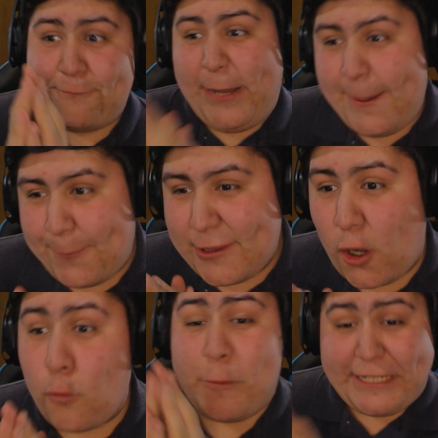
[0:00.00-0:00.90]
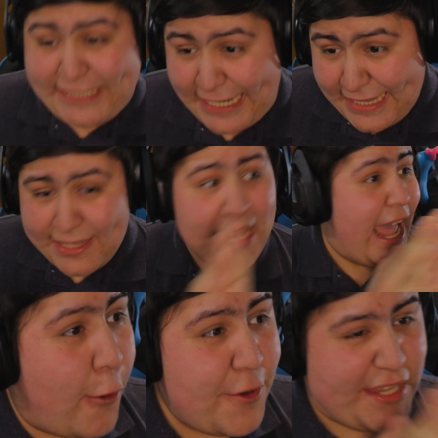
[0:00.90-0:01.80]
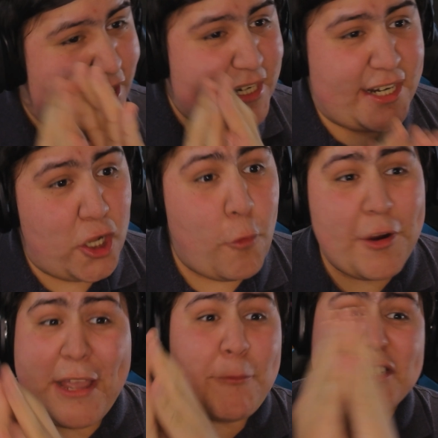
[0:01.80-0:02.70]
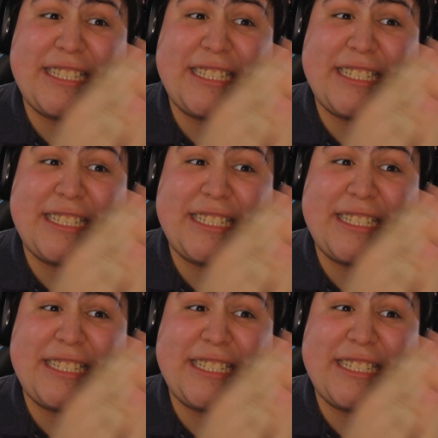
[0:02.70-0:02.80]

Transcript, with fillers: If people know we're sitting, how are they going to know that we're